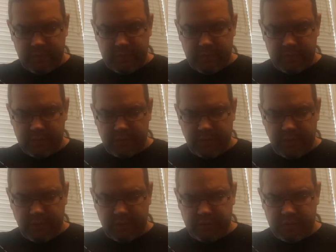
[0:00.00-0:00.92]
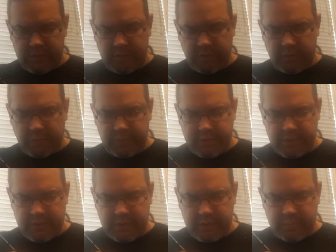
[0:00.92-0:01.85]
And this one here, it's
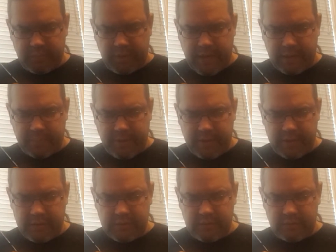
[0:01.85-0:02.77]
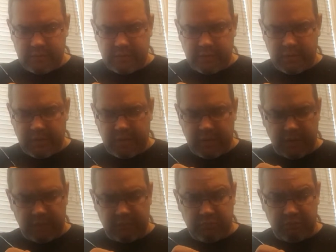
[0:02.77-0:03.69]
since it's a black base,
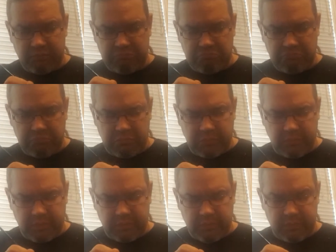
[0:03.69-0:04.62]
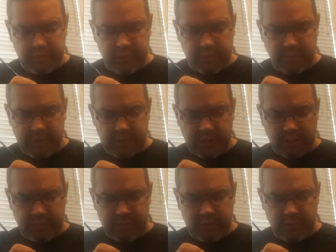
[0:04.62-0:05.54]
and I didn't mess it
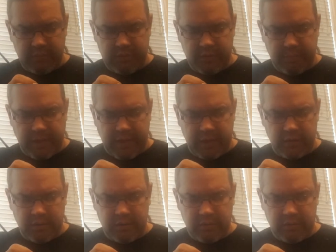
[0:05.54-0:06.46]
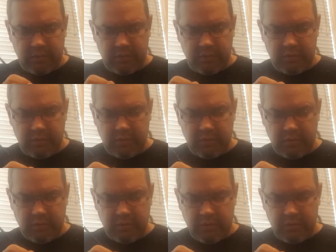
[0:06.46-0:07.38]
up too bad.
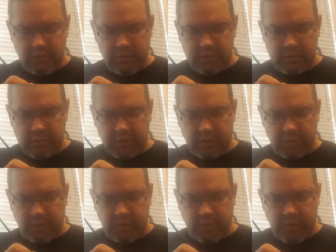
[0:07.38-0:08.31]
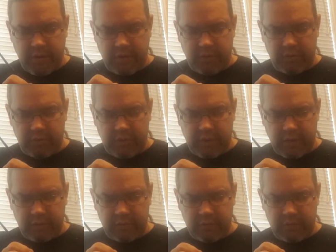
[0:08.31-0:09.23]
It's not going to require a whole lot of
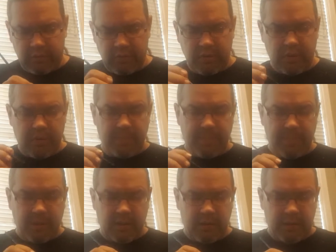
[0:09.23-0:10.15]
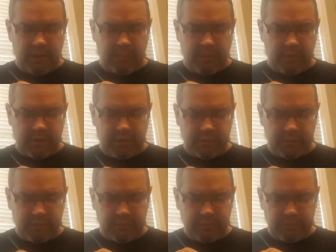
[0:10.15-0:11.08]
cleanup on it.
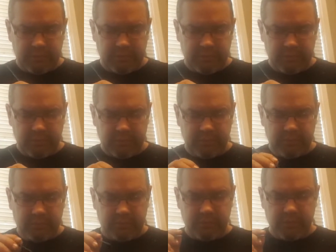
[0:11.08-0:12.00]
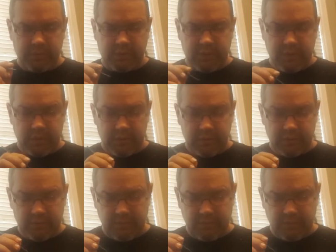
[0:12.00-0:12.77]
It's nice.